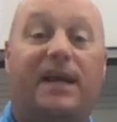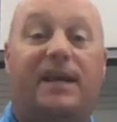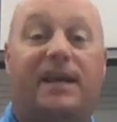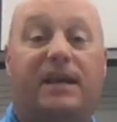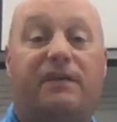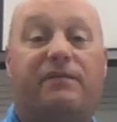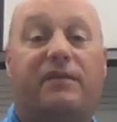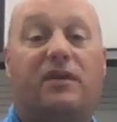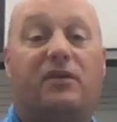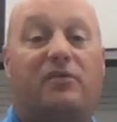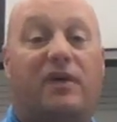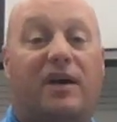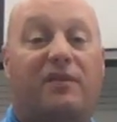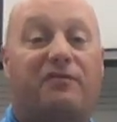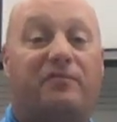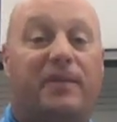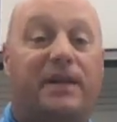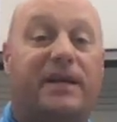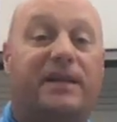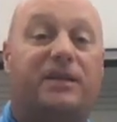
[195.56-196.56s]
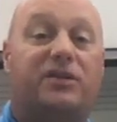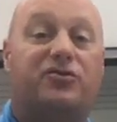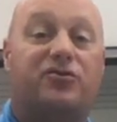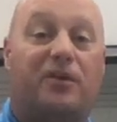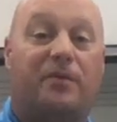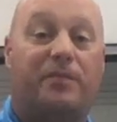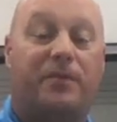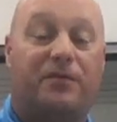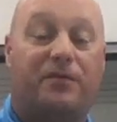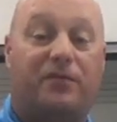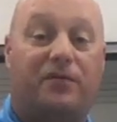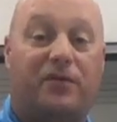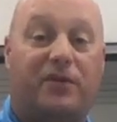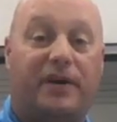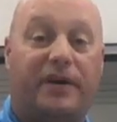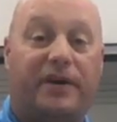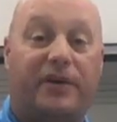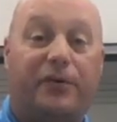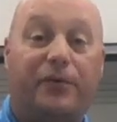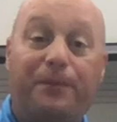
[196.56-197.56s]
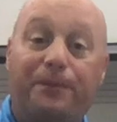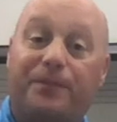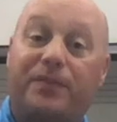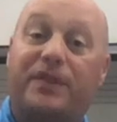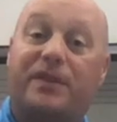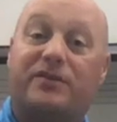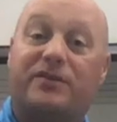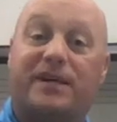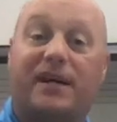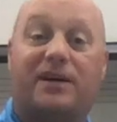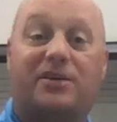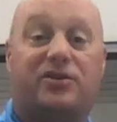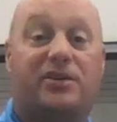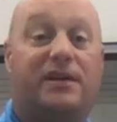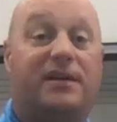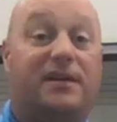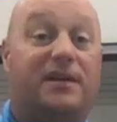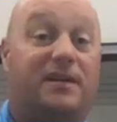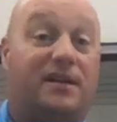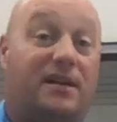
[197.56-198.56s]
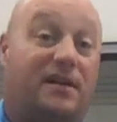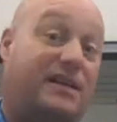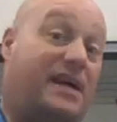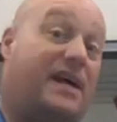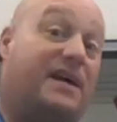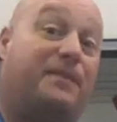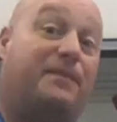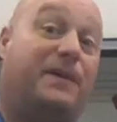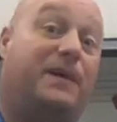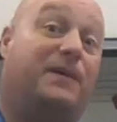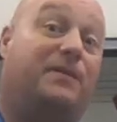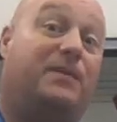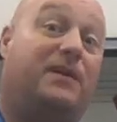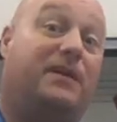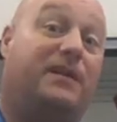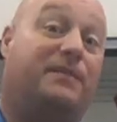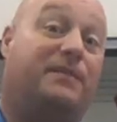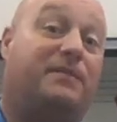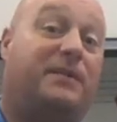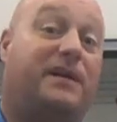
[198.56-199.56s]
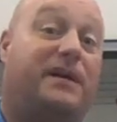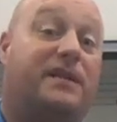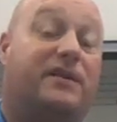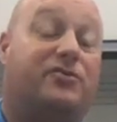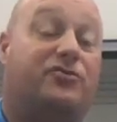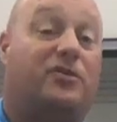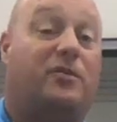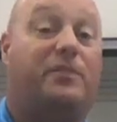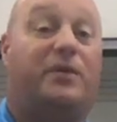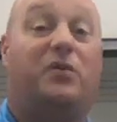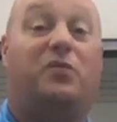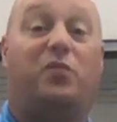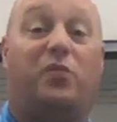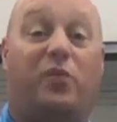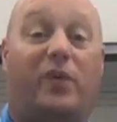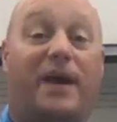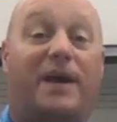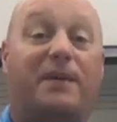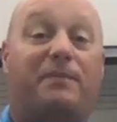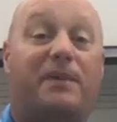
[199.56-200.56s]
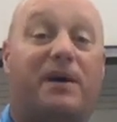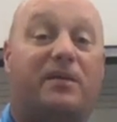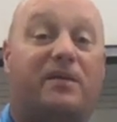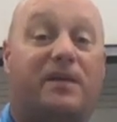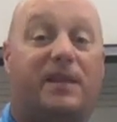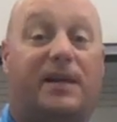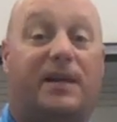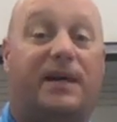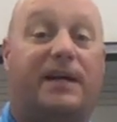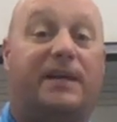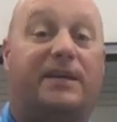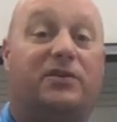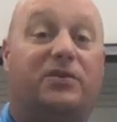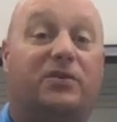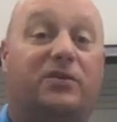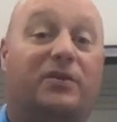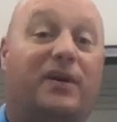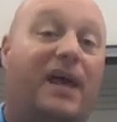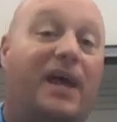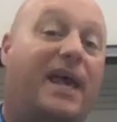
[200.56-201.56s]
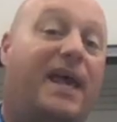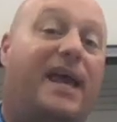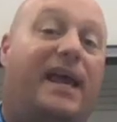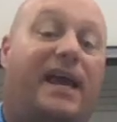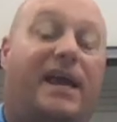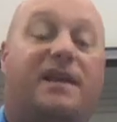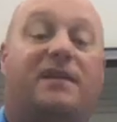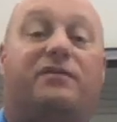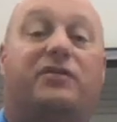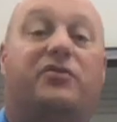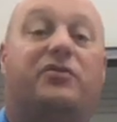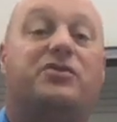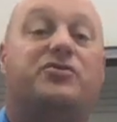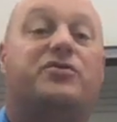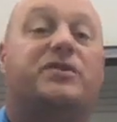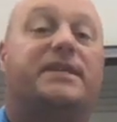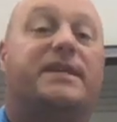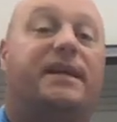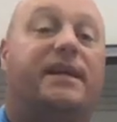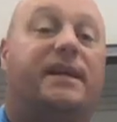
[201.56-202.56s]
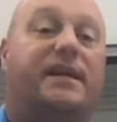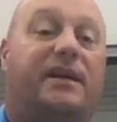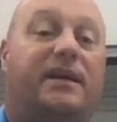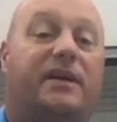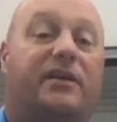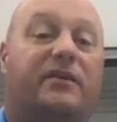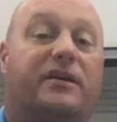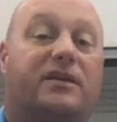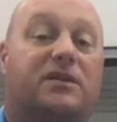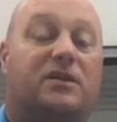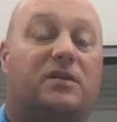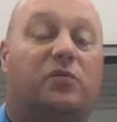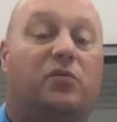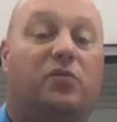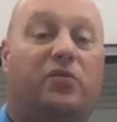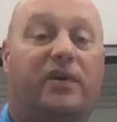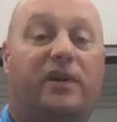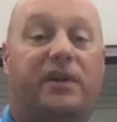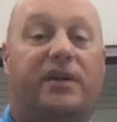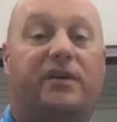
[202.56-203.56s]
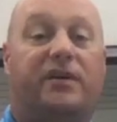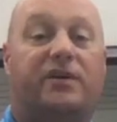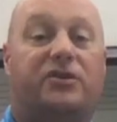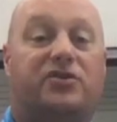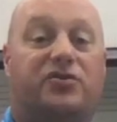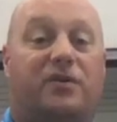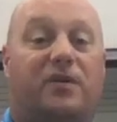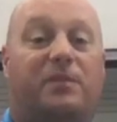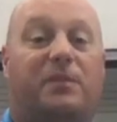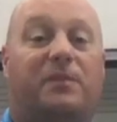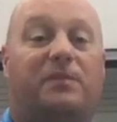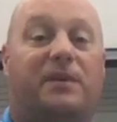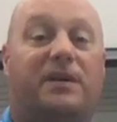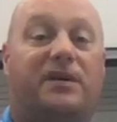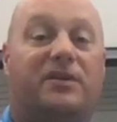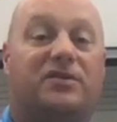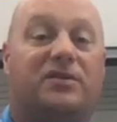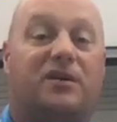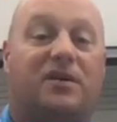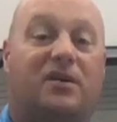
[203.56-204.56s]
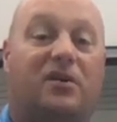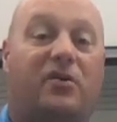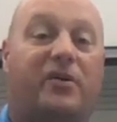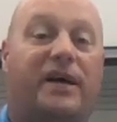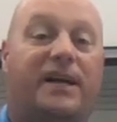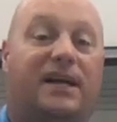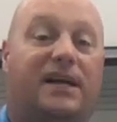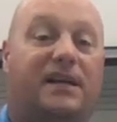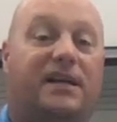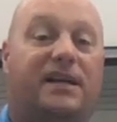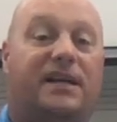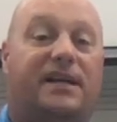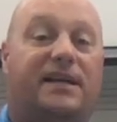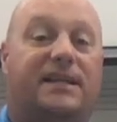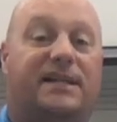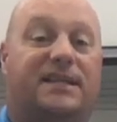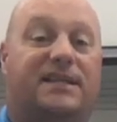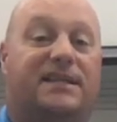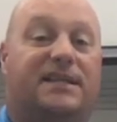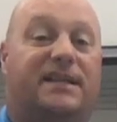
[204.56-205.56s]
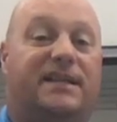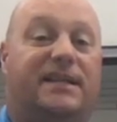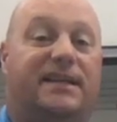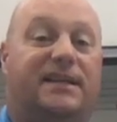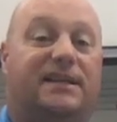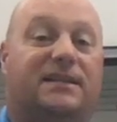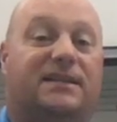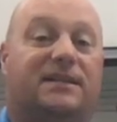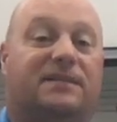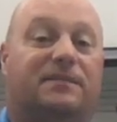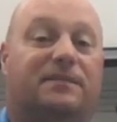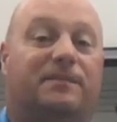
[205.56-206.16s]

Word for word: Even though I played the trumpet for you, there's actually a lot of people that play the trumpet way better than I do. And if you're interested in hearing some really good trumpet players, go ahead and click on these links.